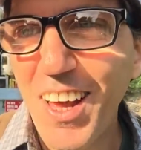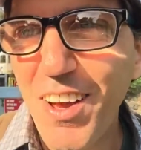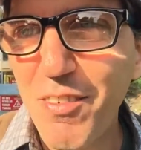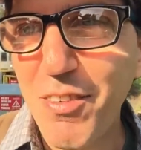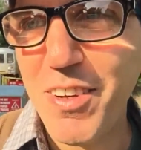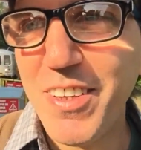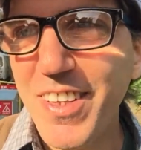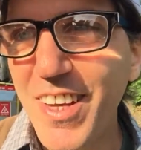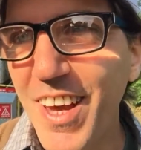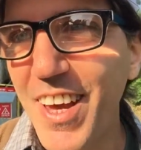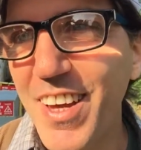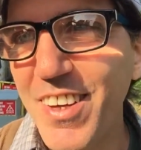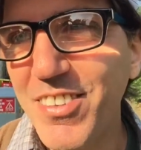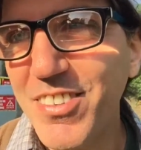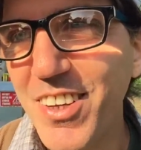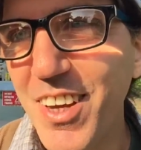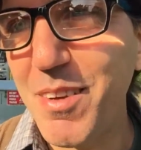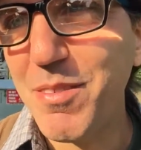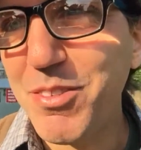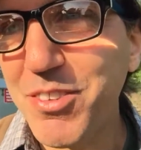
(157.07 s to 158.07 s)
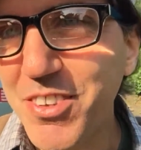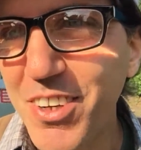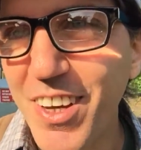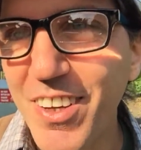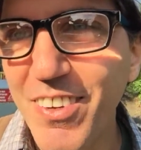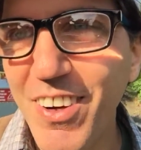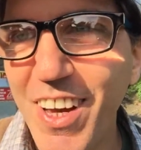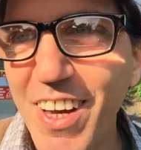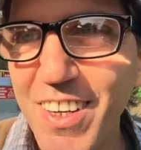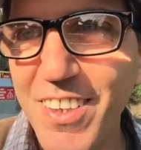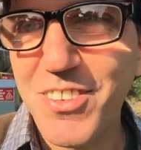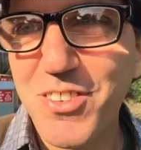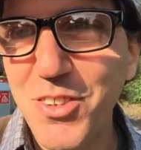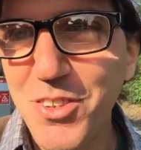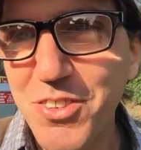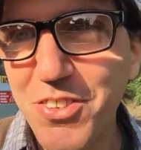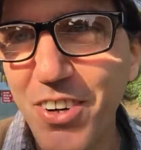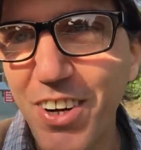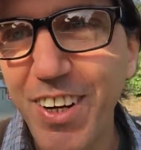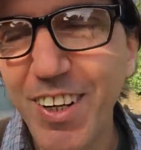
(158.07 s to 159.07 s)
Every day, same shit, right?
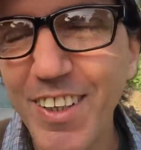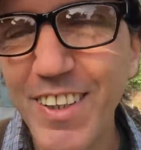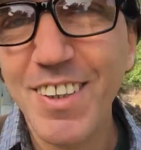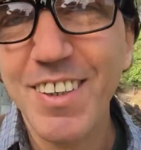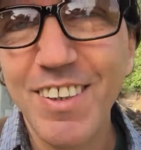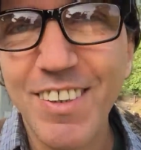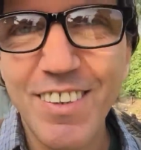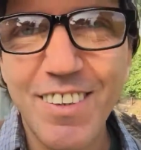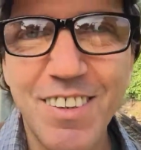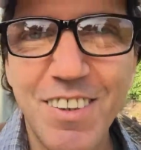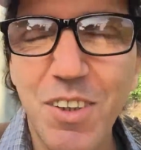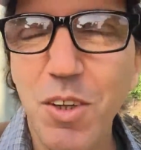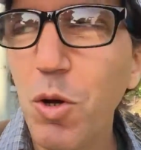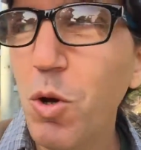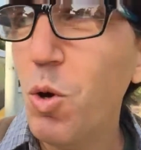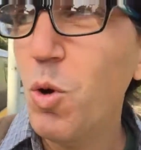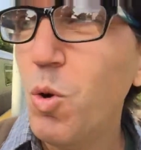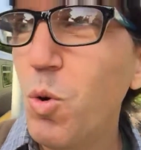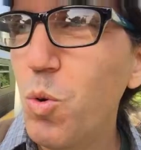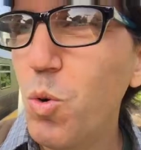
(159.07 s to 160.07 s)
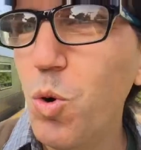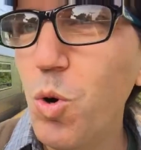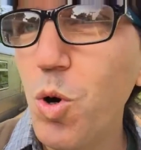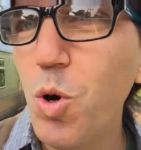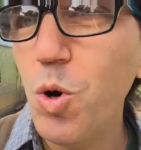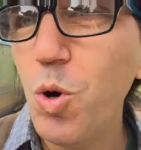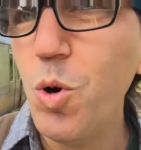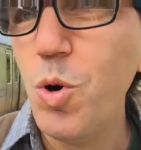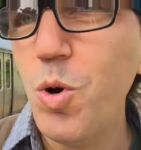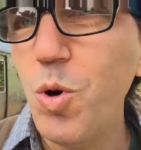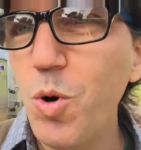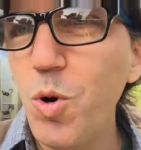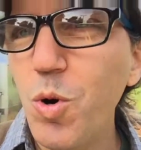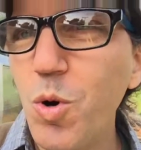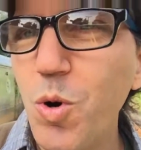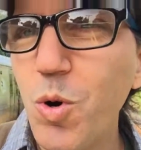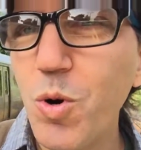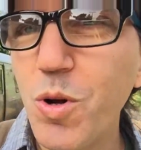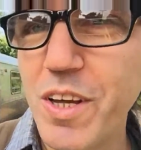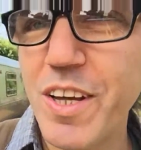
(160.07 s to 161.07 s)
Choo train.
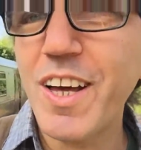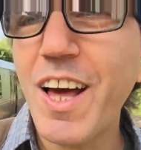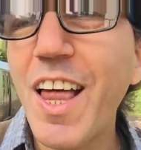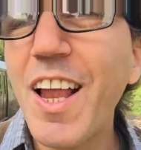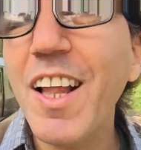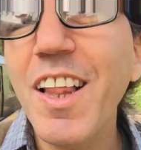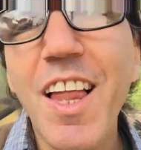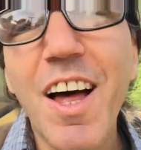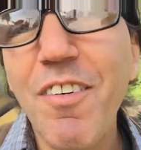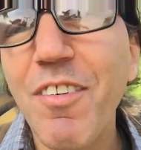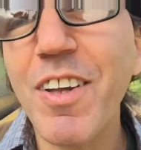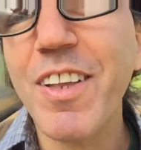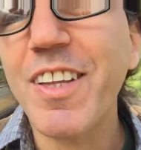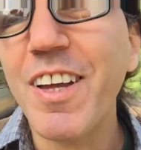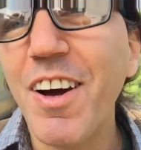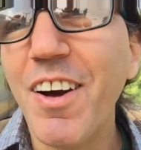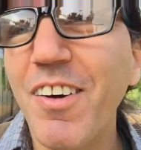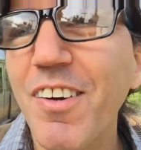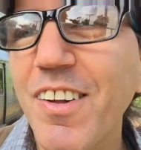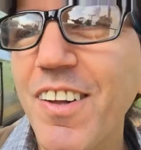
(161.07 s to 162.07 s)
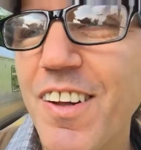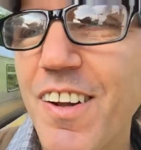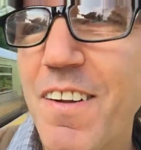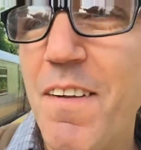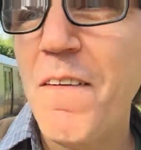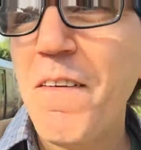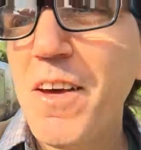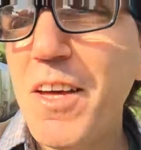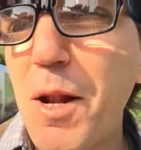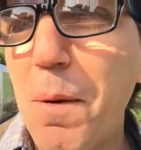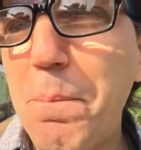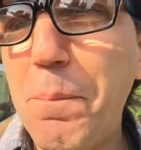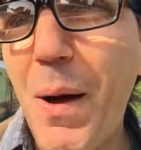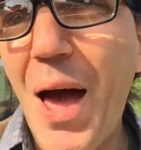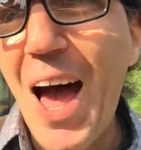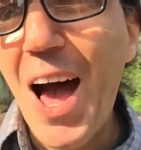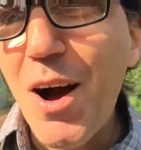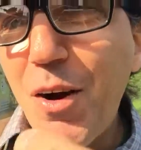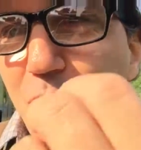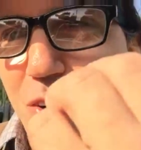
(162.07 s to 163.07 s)
Woo! You gotta love it though. The
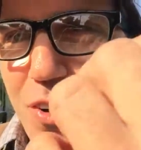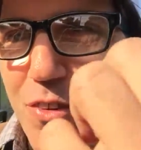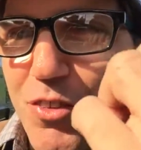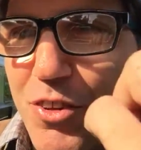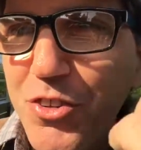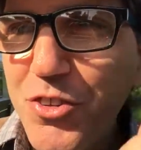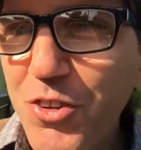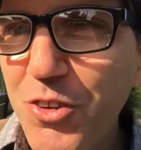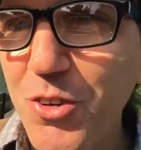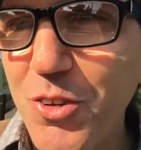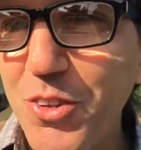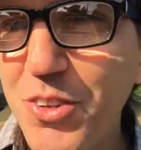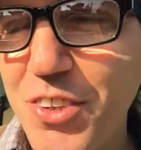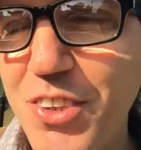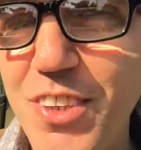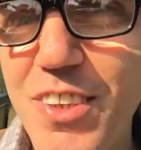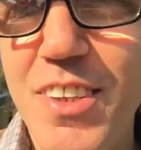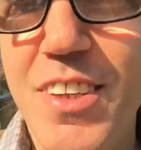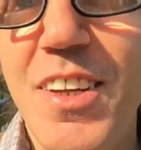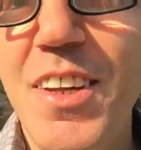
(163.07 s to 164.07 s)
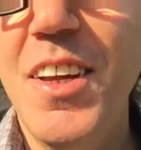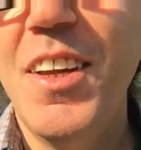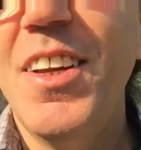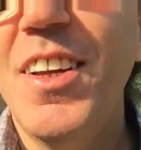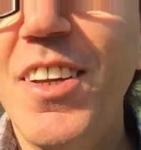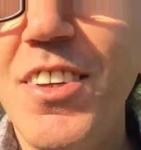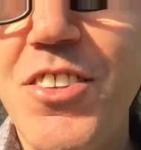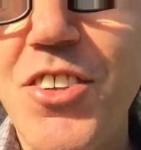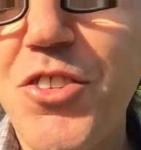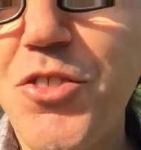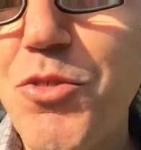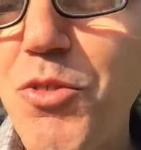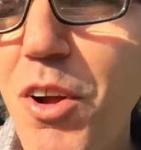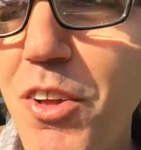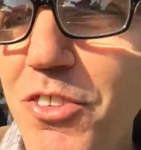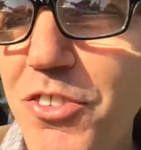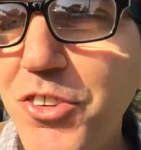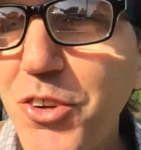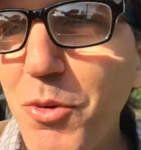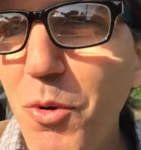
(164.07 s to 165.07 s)
power of the truth. It just
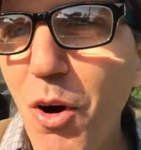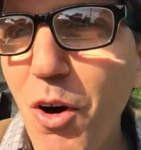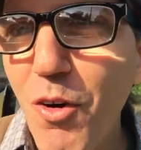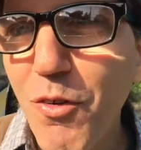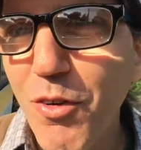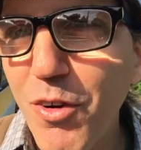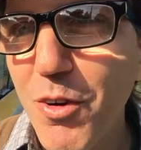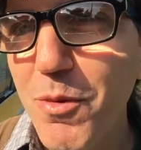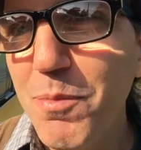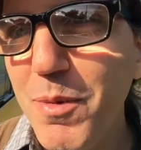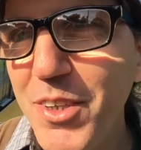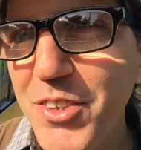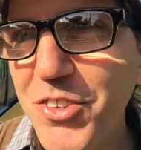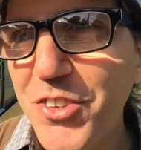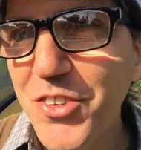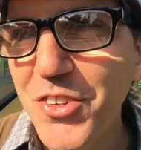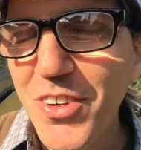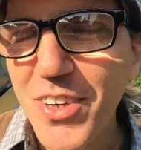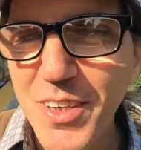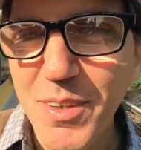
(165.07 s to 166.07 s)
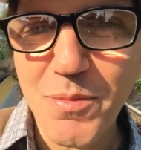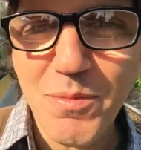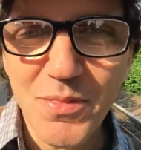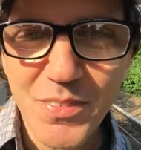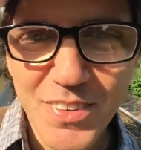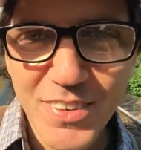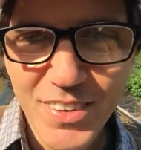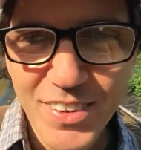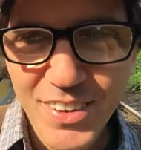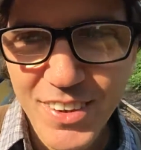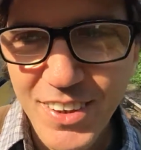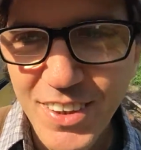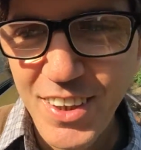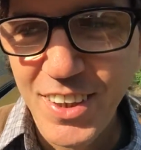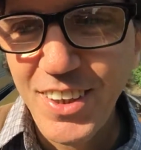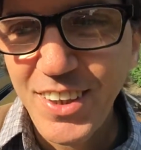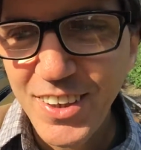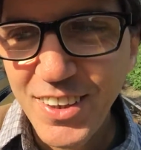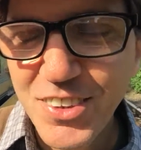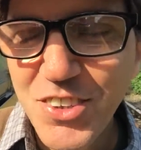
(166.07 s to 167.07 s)
runs you over in midstream.
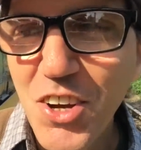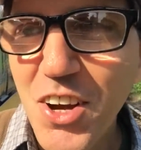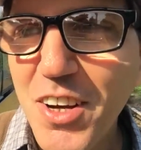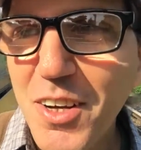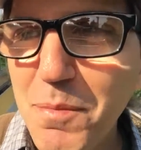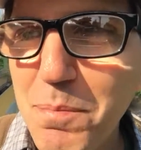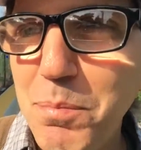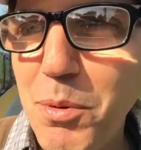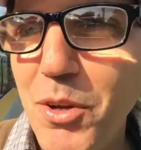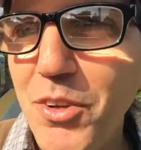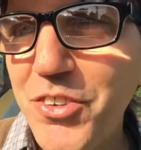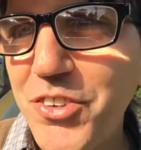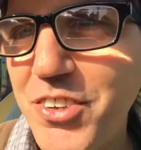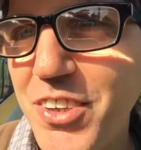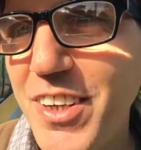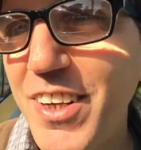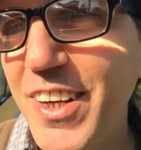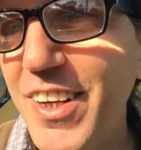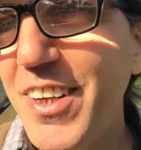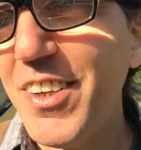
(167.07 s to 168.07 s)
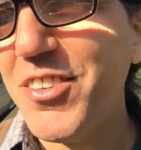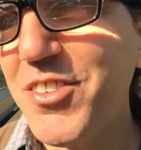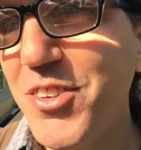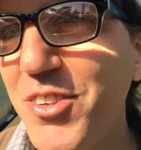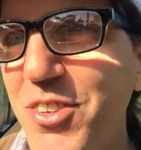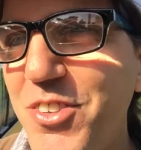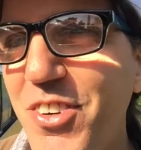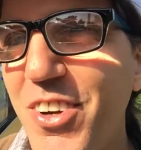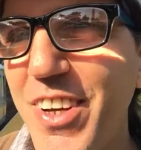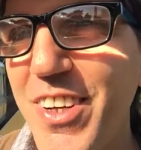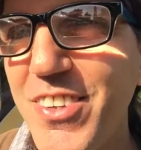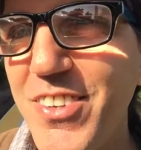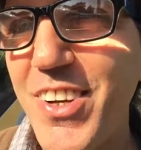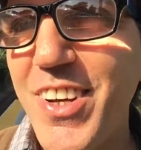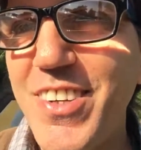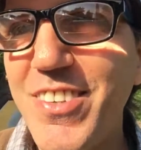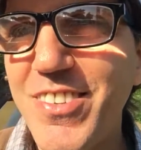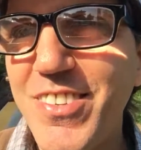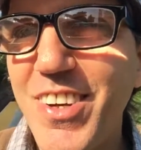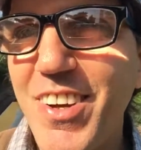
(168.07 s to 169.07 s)
You're talking bullshit, and then the choo train
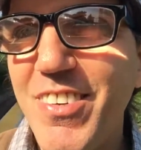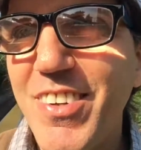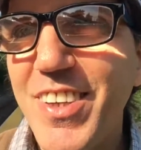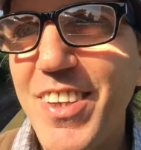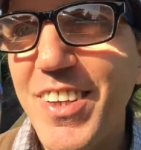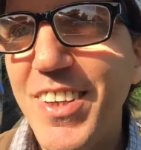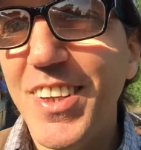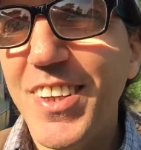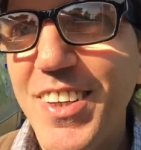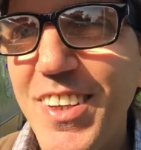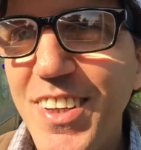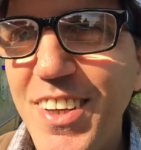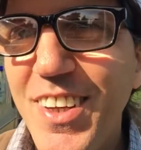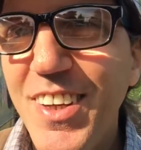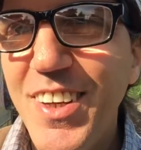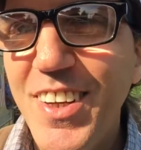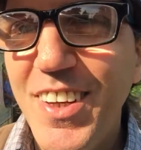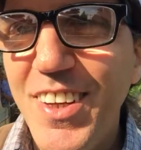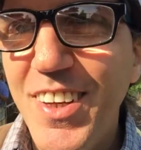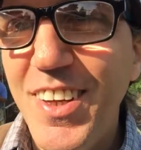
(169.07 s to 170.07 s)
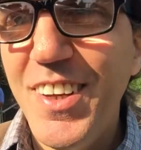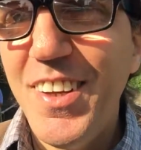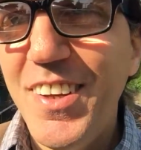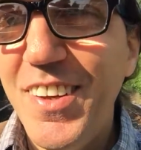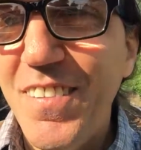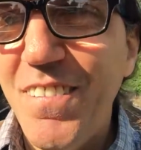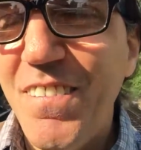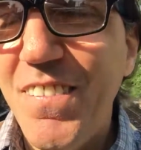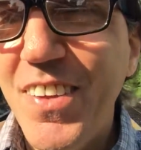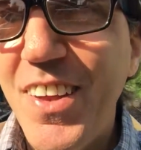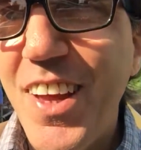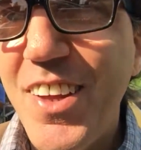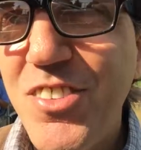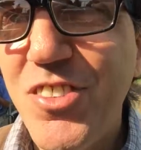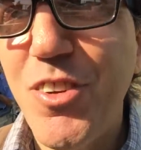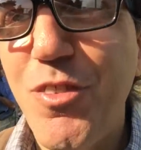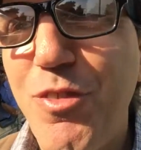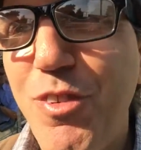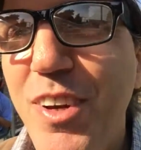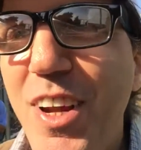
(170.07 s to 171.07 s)
changes everything.
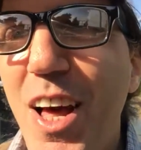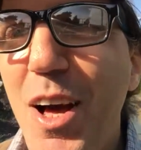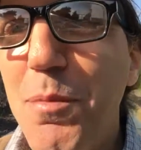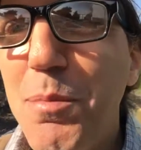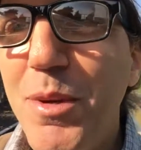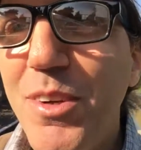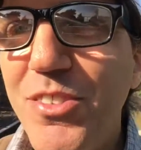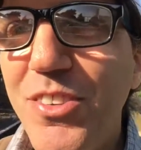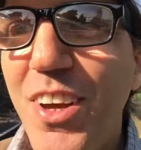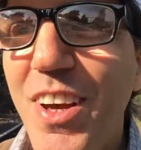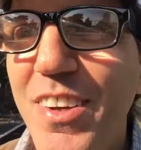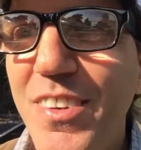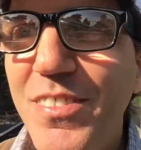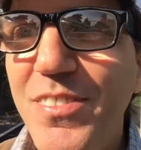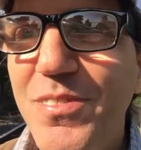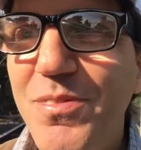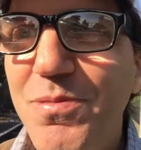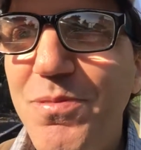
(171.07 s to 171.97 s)
That's it for now. Peace out.